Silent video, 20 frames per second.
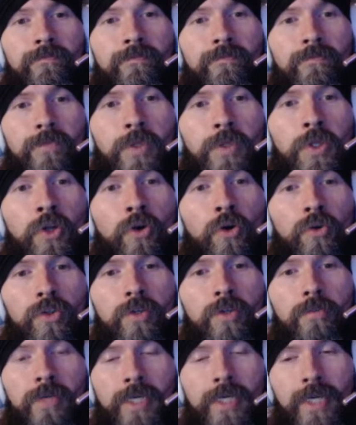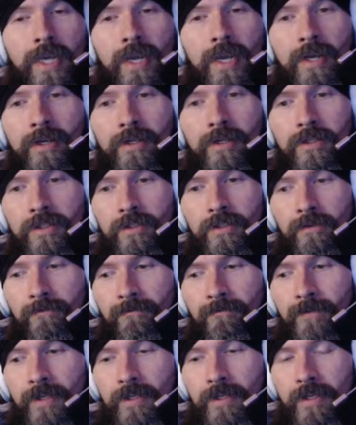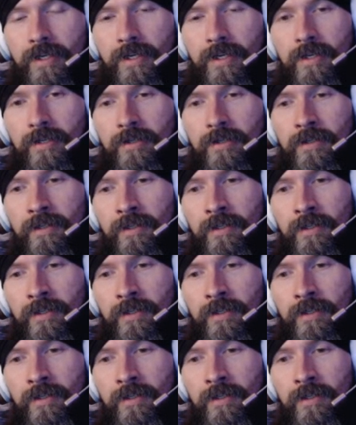knows the mechanics to fit in